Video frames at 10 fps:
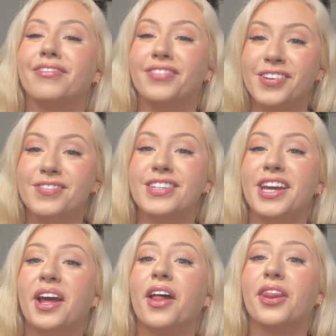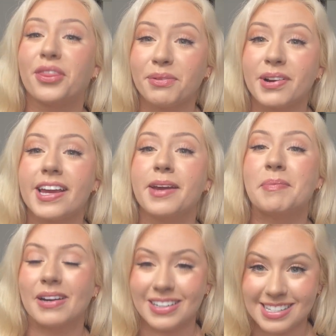
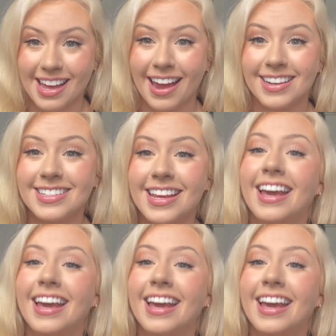53%